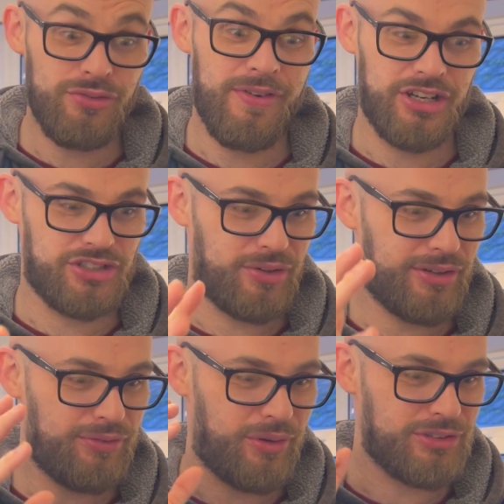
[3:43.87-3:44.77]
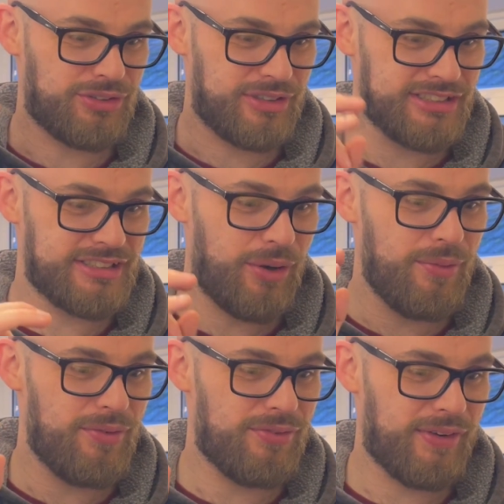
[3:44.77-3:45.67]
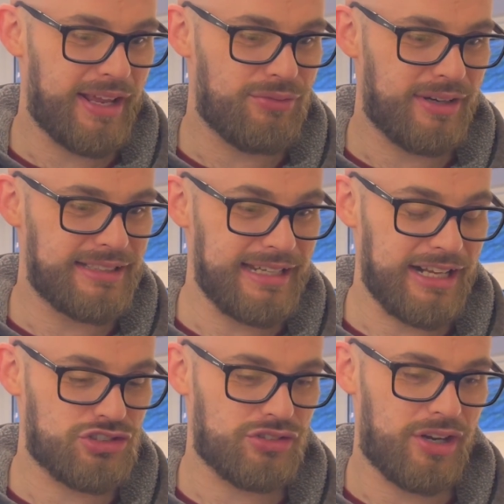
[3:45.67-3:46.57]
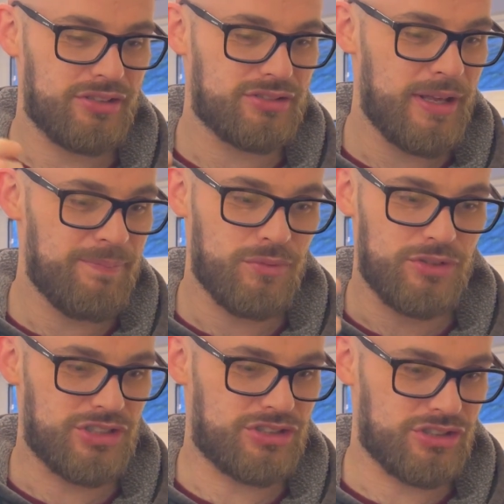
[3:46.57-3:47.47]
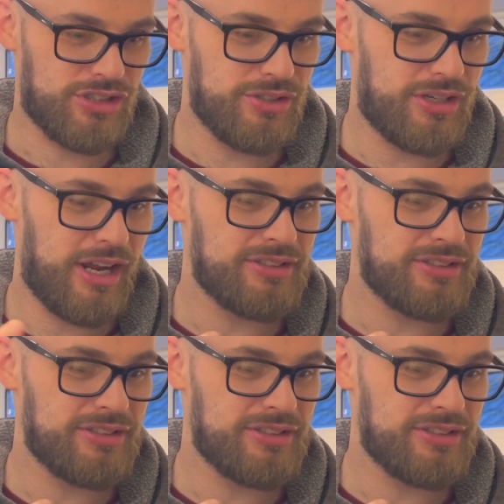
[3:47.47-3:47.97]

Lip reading: virgin olive oil, salt, flavouring, dextrose, which is just glucose,